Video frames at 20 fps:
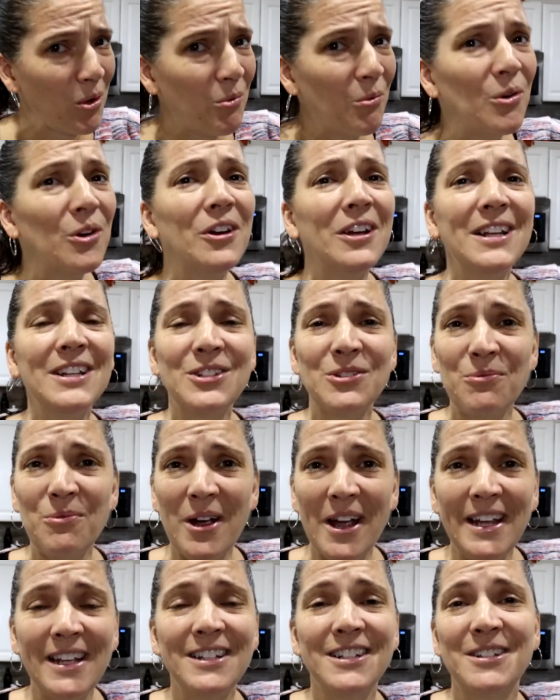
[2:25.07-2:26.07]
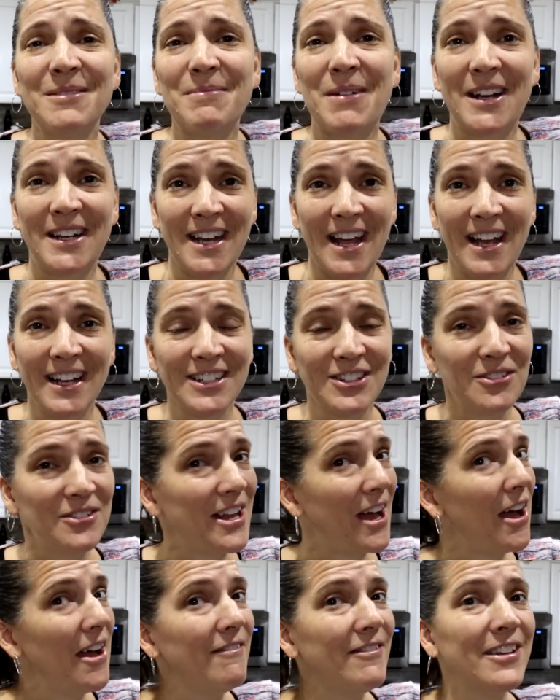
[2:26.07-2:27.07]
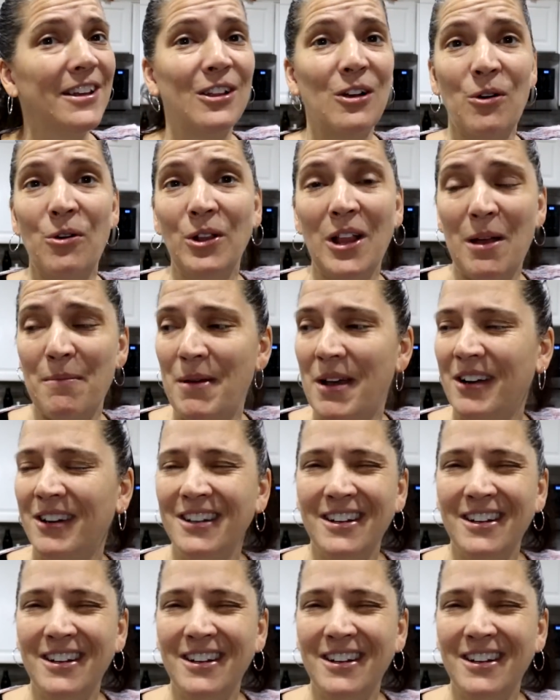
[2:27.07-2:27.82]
Work its way into my neck. So now I feel a whole lot better.